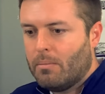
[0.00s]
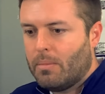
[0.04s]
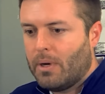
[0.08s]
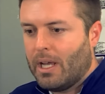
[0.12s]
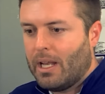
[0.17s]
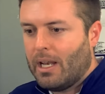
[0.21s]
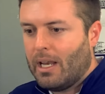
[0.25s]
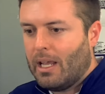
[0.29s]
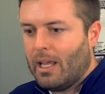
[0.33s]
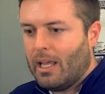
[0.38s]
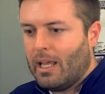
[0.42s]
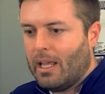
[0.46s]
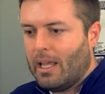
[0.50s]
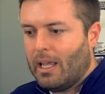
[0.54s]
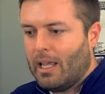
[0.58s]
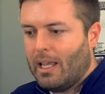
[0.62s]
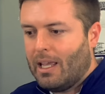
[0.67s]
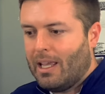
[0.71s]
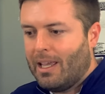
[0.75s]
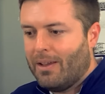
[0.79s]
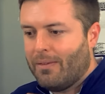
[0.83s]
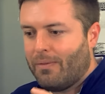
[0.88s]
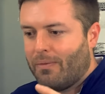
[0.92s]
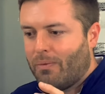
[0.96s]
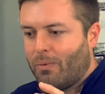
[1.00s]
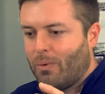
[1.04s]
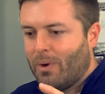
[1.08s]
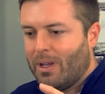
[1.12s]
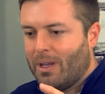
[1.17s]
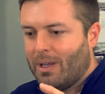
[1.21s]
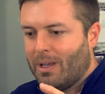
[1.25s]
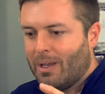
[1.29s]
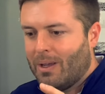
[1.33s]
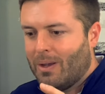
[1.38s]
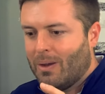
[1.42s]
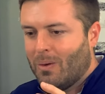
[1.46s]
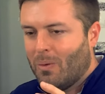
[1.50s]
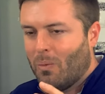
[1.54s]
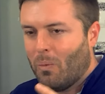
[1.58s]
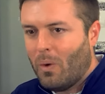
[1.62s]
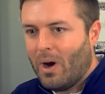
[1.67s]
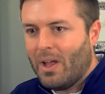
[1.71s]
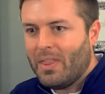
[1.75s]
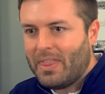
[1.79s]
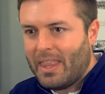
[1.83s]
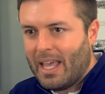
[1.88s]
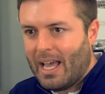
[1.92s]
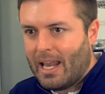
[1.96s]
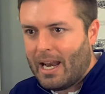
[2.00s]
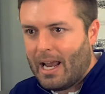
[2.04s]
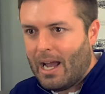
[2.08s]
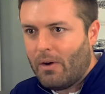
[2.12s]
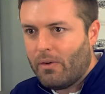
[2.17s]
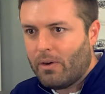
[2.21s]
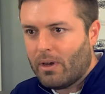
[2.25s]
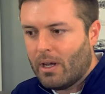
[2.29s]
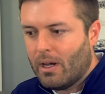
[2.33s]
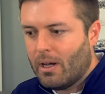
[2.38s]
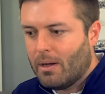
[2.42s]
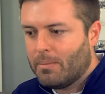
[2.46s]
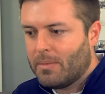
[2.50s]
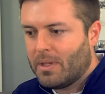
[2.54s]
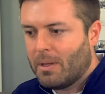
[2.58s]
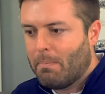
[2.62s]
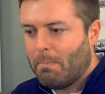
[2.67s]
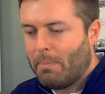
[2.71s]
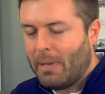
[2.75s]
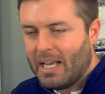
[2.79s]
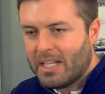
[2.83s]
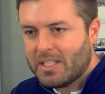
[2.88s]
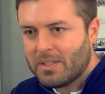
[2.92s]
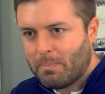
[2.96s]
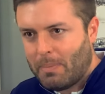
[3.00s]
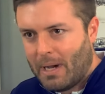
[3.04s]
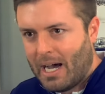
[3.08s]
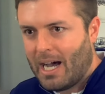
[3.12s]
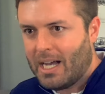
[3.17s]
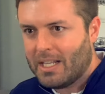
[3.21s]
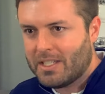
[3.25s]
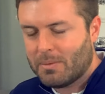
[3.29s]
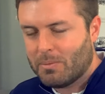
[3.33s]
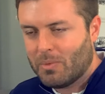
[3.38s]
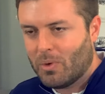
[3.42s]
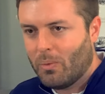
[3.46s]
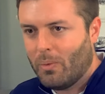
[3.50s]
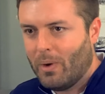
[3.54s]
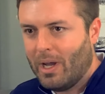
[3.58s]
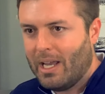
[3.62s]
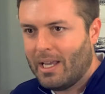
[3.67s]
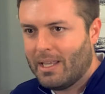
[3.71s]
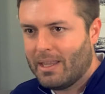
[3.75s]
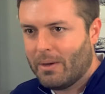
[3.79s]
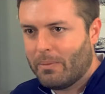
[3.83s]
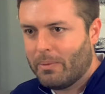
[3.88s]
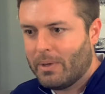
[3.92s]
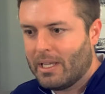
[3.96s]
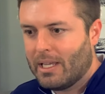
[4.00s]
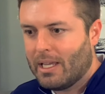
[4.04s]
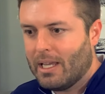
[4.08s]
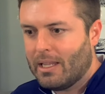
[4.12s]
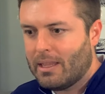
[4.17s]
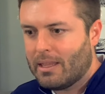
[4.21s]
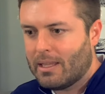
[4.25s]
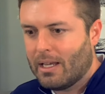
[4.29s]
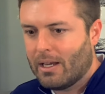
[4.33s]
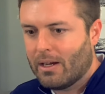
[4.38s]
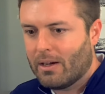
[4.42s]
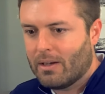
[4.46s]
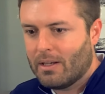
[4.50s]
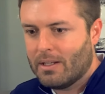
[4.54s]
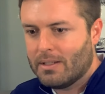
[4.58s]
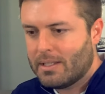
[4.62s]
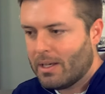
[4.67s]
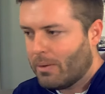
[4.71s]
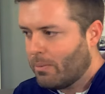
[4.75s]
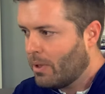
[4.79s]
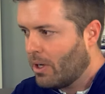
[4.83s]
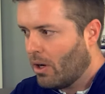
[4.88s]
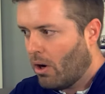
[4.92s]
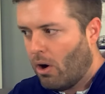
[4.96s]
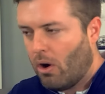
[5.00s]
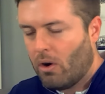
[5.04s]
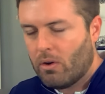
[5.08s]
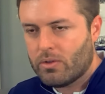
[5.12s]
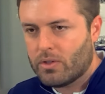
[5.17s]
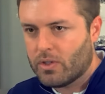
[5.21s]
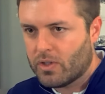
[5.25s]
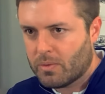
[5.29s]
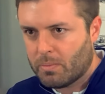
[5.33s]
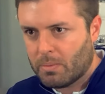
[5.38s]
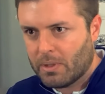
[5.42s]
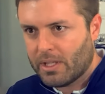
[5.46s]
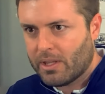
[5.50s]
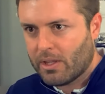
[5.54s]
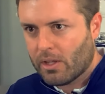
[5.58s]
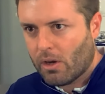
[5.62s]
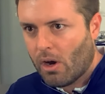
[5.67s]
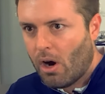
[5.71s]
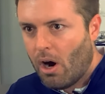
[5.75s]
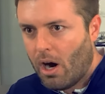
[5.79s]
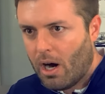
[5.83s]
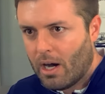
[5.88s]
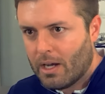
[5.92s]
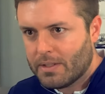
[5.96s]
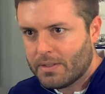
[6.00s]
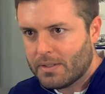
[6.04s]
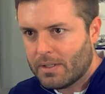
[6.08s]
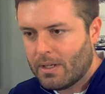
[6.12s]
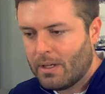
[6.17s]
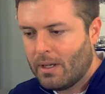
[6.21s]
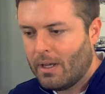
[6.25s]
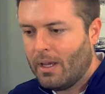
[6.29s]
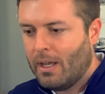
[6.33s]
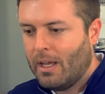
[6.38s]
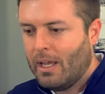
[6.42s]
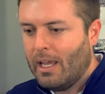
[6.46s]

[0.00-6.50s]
But if we want that outcome, the best possible way that we get there is that we all just split the cost.